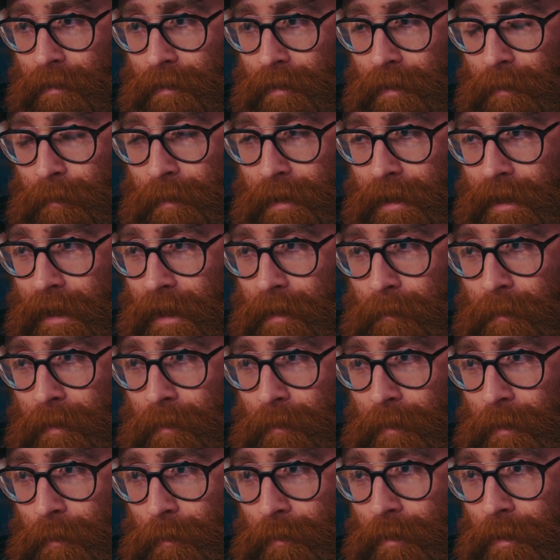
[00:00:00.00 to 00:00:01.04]
I mean, I can't
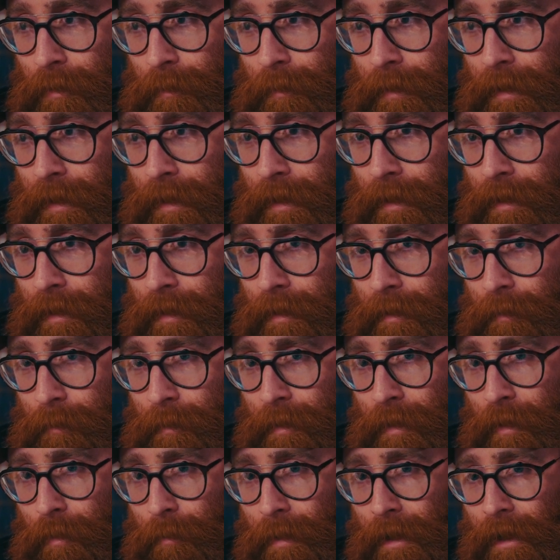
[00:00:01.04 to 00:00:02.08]
remember where I was going with that,
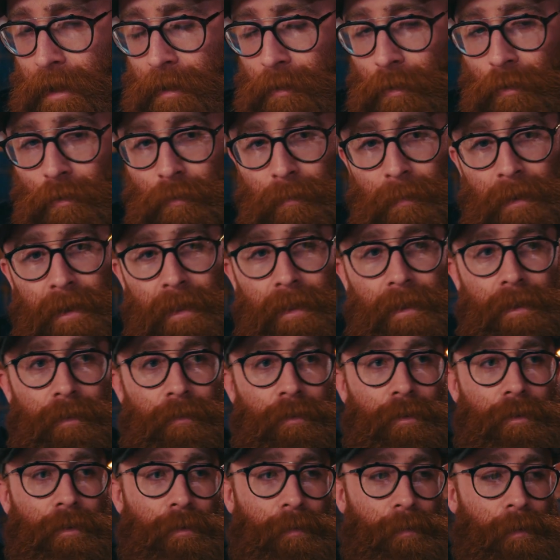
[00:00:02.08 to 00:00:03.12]
but there's part of me that
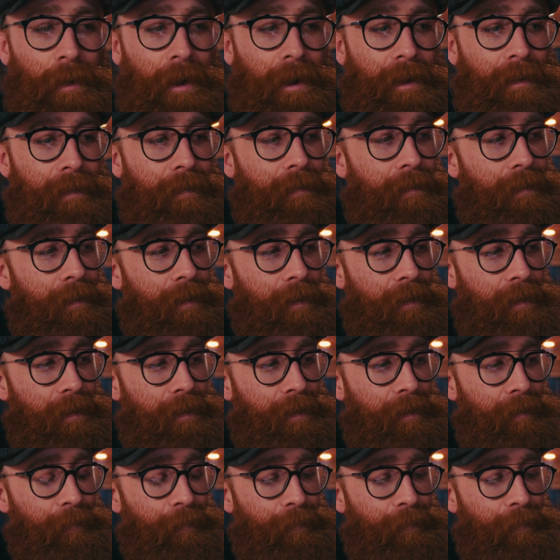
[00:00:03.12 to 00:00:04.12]
just wants to